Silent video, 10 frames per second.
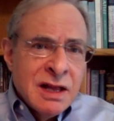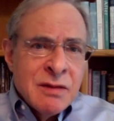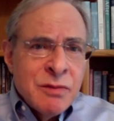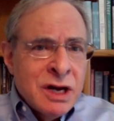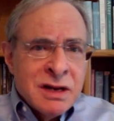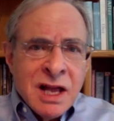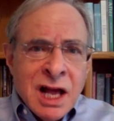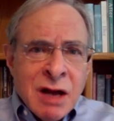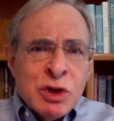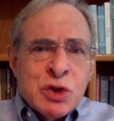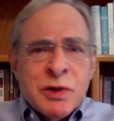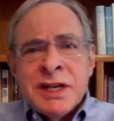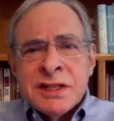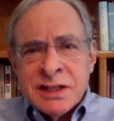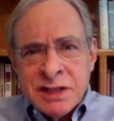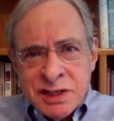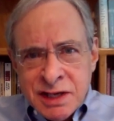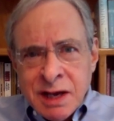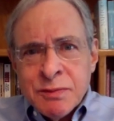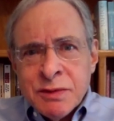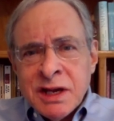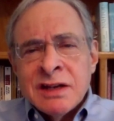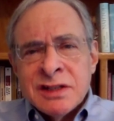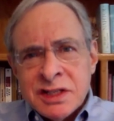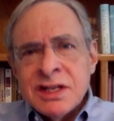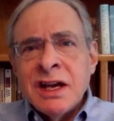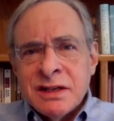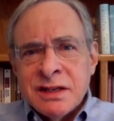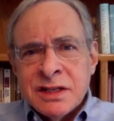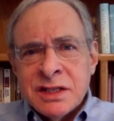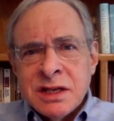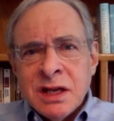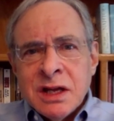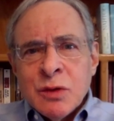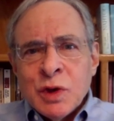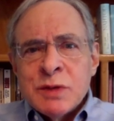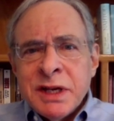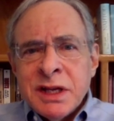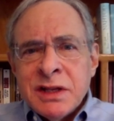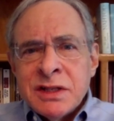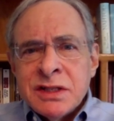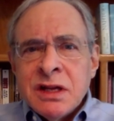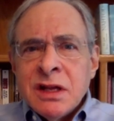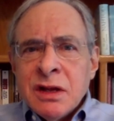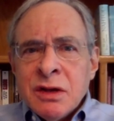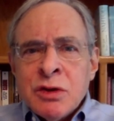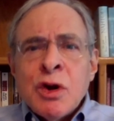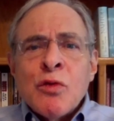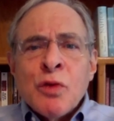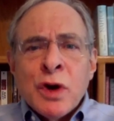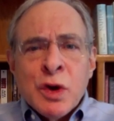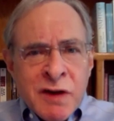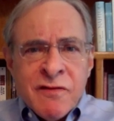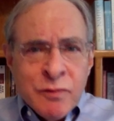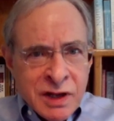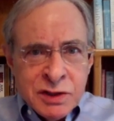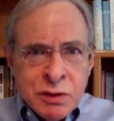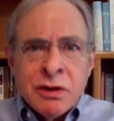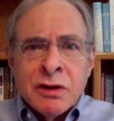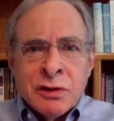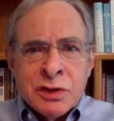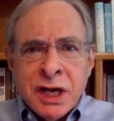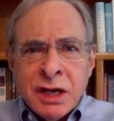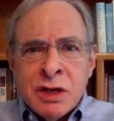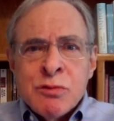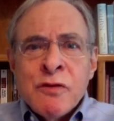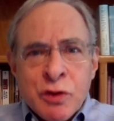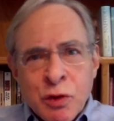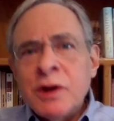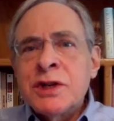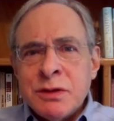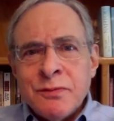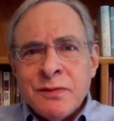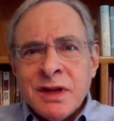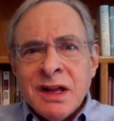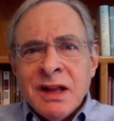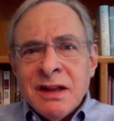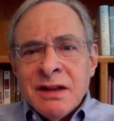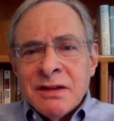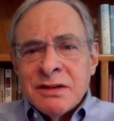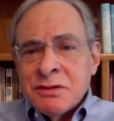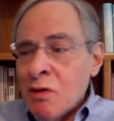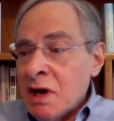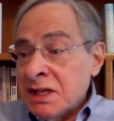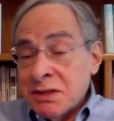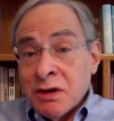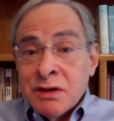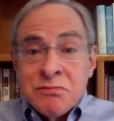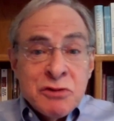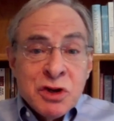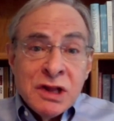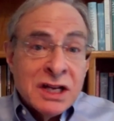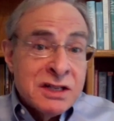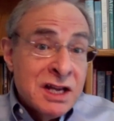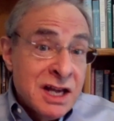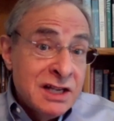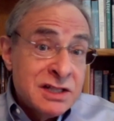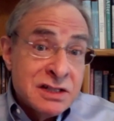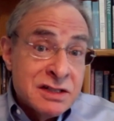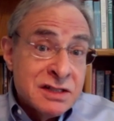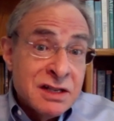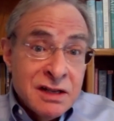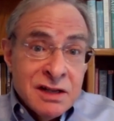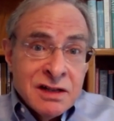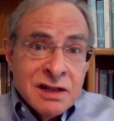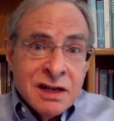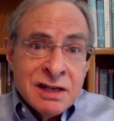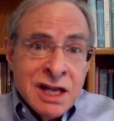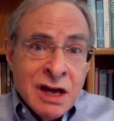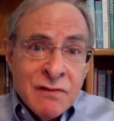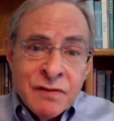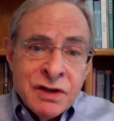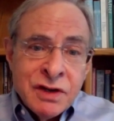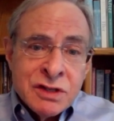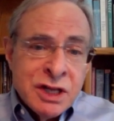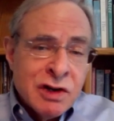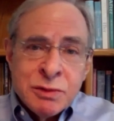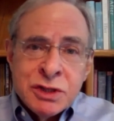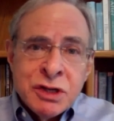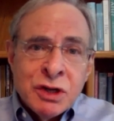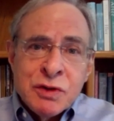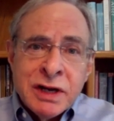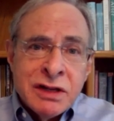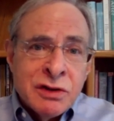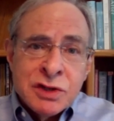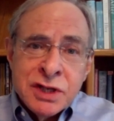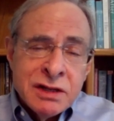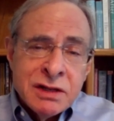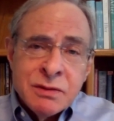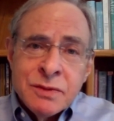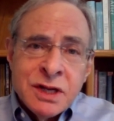but I was raised as a skeptic and as a scientist, which means you don't run away from things you don't understand. You move towards them. So I started collecting cases. And now 50 years later, I'm still trying to understand them.